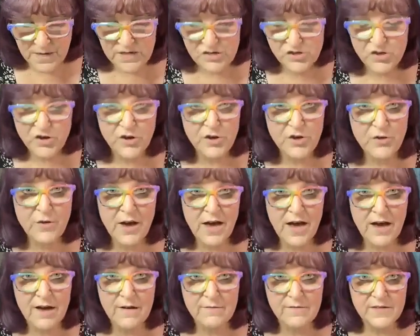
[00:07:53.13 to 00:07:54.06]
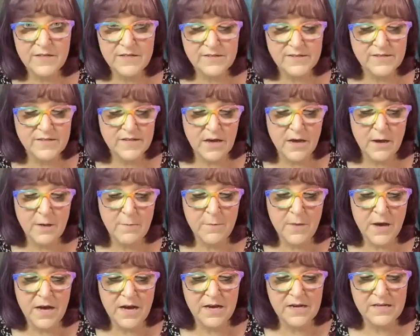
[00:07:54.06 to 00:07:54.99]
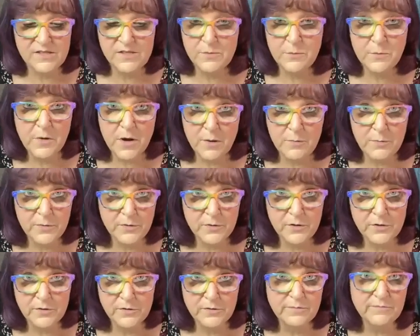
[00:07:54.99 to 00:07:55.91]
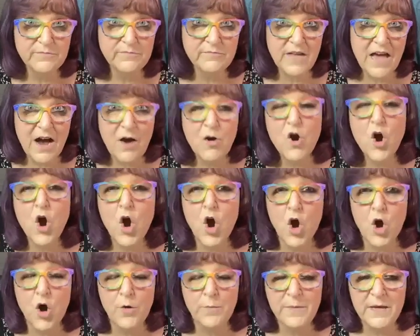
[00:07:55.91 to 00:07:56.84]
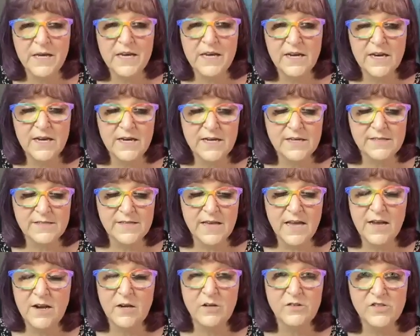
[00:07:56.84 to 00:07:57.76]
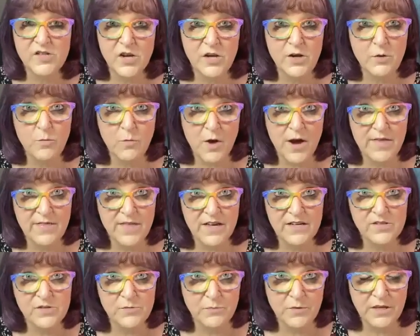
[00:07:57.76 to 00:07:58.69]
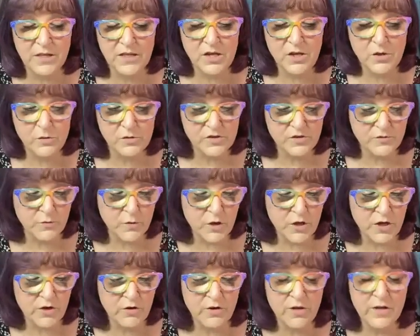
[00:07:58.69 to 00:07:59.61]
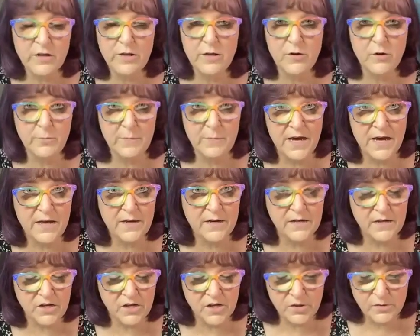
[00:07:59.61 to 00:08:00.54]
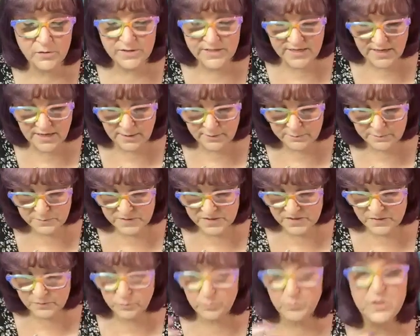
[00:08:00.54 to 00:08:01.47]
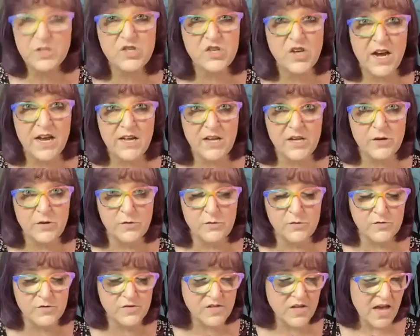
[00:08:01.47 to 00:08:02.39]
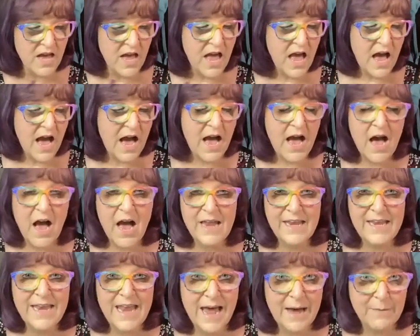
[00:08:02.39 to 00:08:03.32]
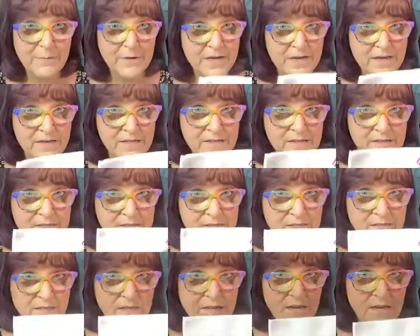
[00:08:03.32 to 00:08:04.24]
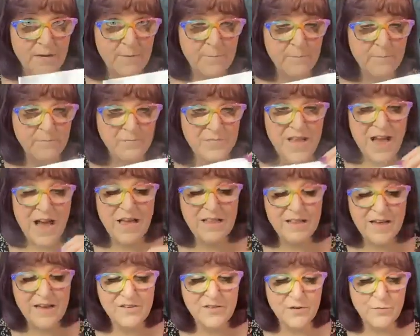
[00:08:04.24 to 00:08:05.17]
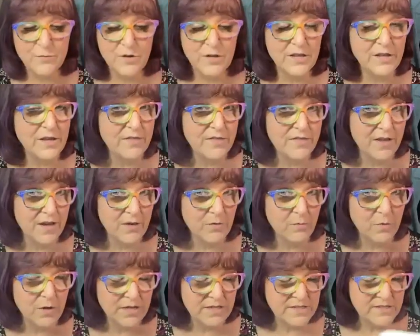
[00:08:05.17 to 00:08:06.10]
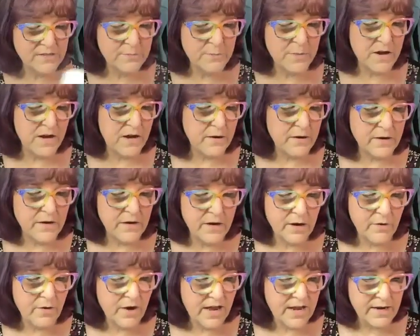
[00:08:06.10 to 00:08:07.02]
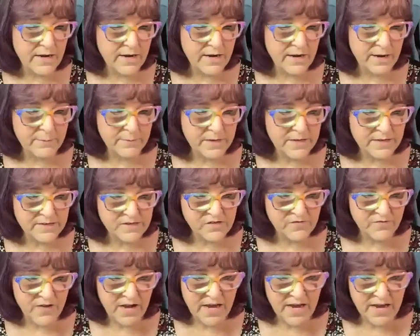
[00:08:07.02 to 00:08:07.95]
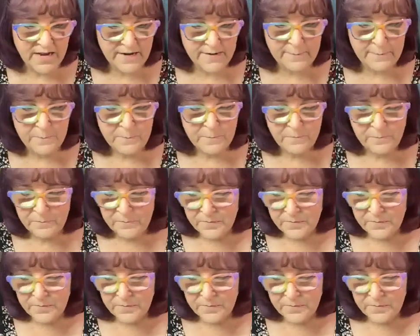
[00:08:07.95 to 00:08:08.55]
Make sure you have some isopropyl alcohol because, and I'll tell you why that's really useful here in a bit. Q-tips, which I use. Napkins. I like the really thick ones, but you know, any napkin's fine.